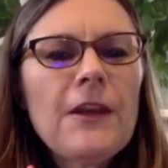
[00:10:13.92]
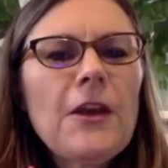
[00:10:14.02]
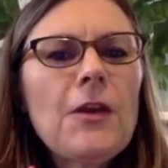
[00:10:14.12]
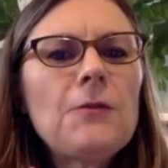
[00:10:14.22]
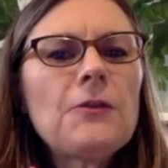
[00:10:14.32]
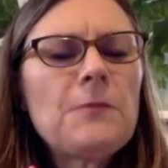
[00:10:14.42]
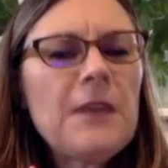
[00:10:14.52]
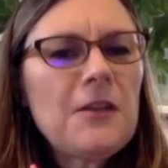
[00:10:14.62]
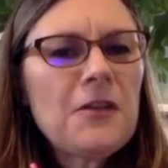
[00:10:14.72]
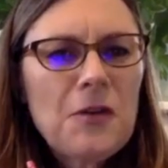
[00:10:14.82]
who has
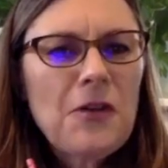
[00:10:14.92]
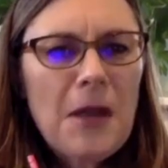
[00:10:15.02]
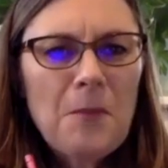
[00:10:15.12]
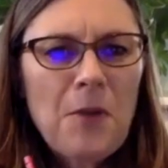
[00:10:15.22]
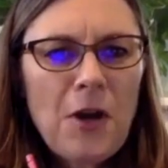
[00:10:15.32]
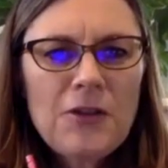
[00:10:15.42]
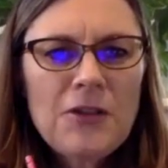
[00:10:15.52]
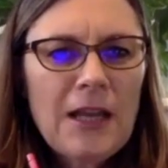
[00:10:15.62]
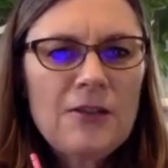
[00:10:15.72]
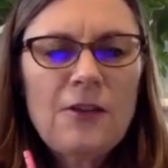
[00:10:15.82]
been through that
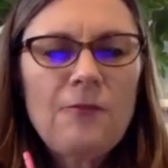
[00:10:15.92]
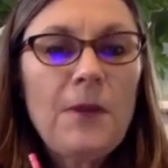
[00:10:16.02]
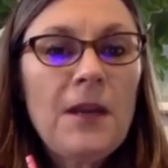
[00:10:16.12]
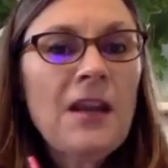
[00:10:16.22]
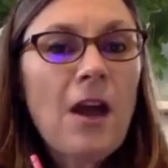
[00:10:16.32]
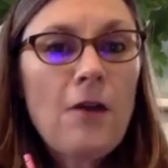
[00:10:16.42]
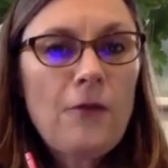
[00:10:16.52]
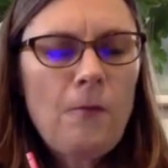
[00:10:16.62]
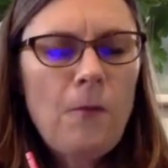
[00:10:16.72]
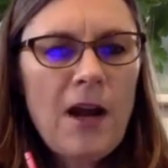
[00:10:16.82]
process of being
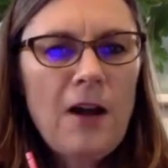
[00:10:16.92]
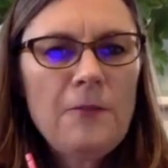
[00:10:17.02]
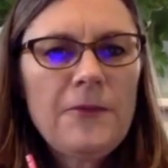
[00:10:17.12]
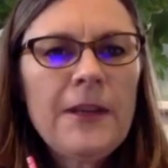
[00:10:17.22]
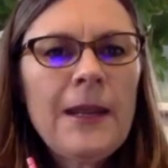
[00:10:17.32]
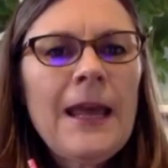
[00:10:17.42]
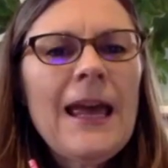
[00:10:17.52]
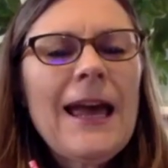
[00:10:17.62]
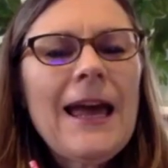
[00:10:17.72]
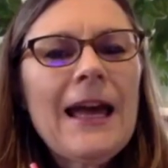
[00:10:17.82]
overwhelmed
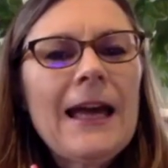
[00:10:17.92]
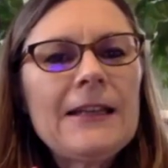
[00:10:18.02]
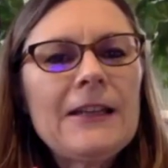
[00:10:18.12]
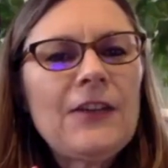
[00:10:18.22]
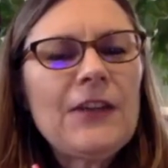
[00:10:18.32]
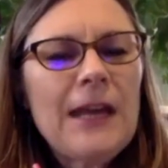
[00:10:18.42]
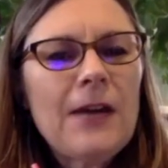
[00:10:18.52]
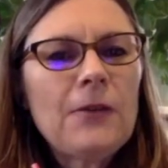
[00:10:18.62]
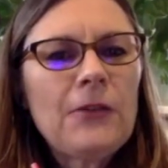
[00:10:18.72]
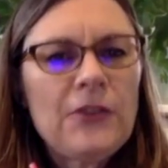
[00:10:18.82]
and is
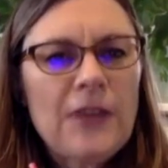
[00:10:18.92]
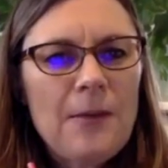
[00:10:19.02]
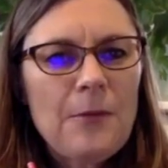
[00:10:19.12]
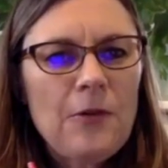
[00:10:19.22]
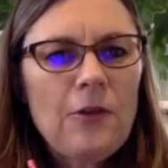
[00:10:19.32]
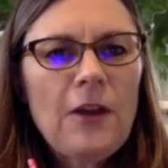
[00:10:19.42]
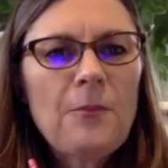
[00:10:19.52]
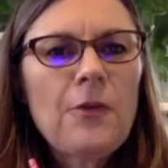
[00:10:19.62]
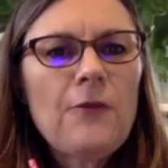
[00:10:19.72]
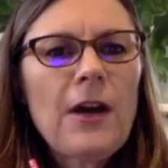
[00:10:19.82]
now stable
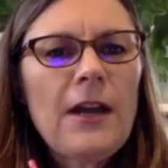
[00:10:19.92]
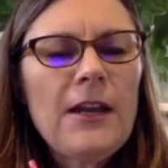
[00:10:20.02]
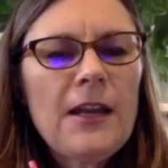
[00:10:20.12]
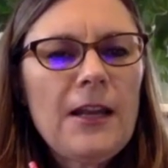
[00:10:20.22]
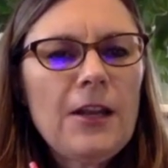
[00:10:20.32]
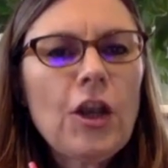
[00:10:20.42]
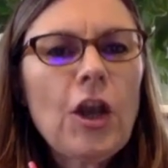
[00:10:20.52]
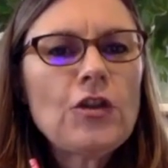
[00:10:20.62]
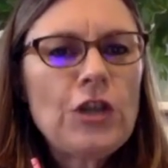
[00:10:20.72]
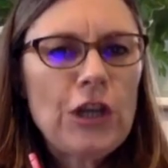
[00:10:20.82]
and providing
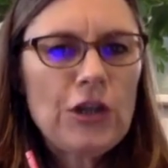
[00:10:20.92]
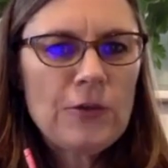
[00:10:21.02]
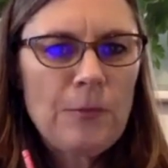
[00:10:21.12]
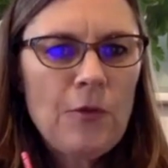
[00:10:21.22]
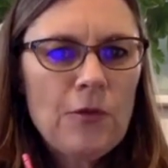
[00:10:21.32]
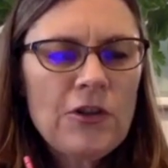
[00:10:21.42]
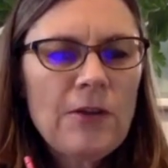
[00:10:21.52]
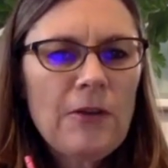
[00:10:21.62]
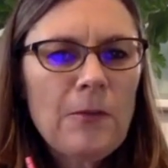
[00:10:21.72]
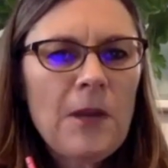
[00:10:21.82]
coaching and support
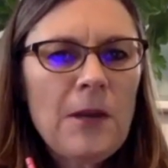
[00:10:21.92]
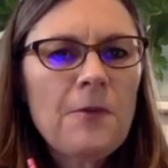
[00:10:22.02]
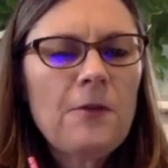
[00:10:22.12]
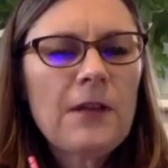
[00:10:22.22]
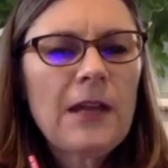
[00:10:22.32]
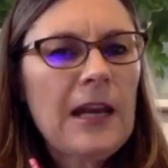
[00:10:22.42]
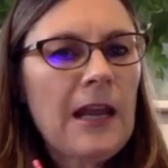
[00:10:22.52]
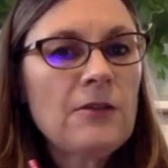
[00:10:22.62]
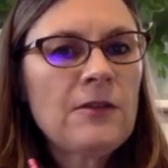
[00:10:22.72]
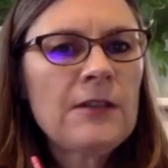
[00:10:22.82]
to other people getting
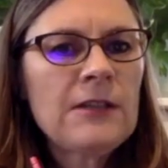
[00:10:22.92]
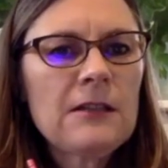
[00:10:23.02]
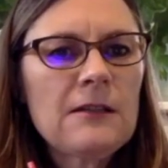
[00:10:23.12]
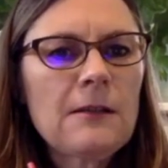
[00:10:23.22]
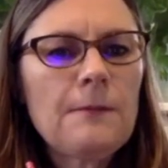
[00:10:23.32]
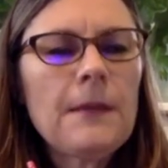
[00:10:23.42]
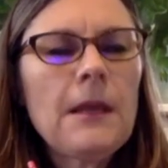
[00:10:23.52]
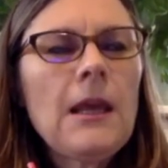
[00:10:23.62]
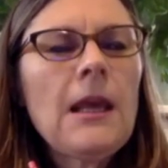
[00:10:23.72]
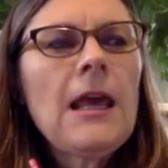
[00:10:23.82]
out of the system.
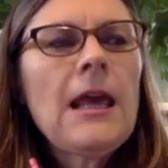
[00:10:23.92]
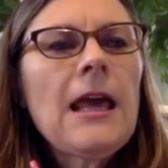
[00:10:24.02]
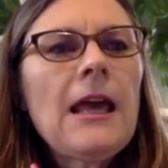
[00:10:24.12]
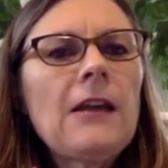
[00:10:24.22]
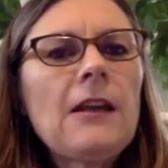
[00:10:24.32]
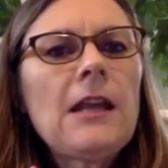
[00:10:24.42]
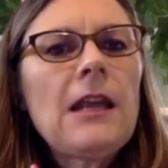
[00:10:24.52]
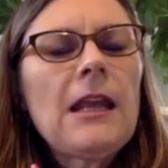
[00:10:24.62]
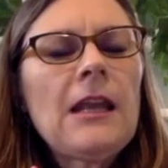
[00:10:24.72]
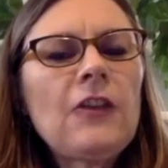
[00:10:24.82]
And
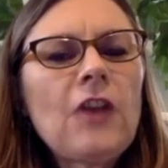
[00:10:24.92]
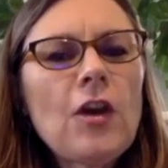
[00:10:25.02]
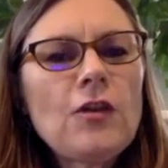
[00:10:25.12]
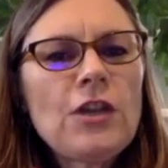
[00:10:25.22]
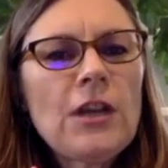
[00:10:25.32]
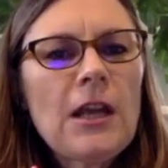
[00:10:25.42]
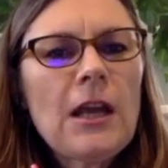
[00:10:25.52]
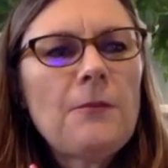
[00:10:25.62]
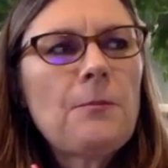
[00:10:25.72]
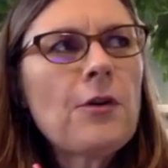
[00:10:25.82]
his coaching
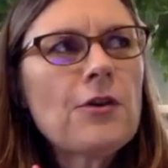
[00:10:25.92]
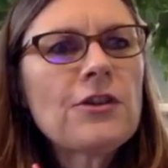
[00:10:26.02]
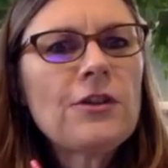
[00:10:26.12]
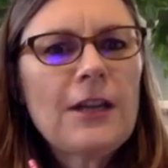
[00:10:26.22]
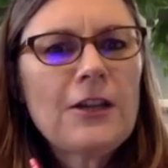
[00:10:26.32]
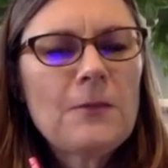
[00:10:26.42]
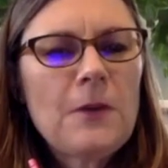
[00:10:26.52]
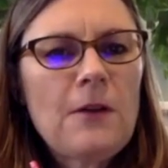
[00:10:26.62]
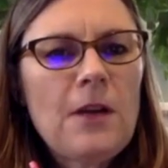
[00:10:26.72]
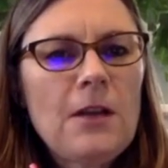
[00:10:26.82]
and personal
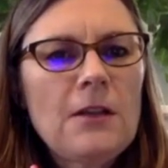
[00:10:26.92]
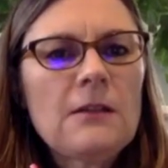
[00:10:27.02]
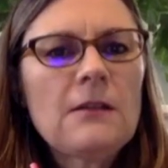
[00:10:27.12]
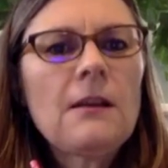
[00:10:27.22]
experience